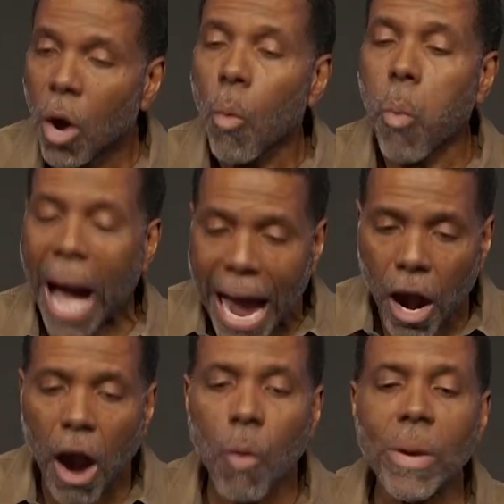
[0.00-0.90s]
Why
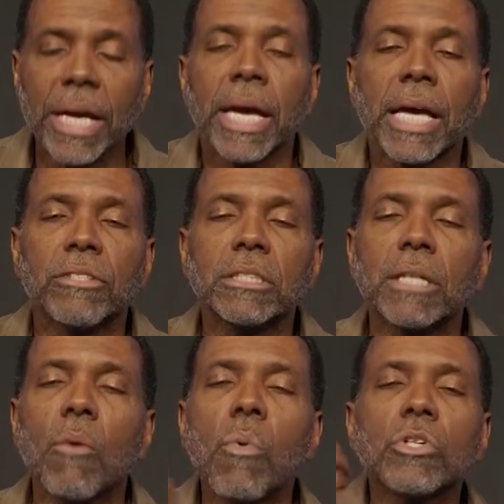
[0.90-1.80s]
are we? He says,
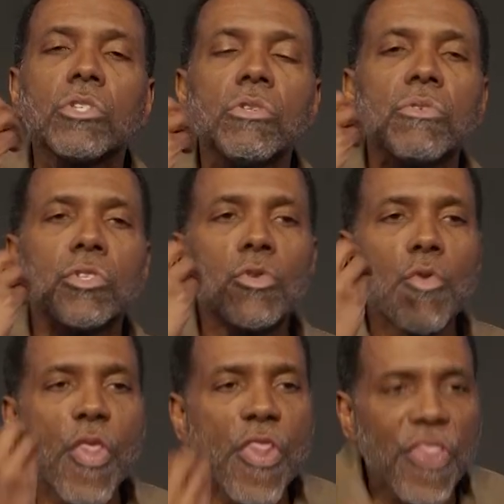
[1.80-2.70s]
I want you to
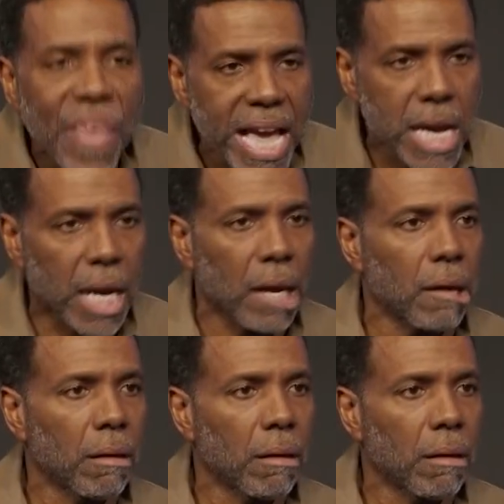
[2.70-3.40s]
think.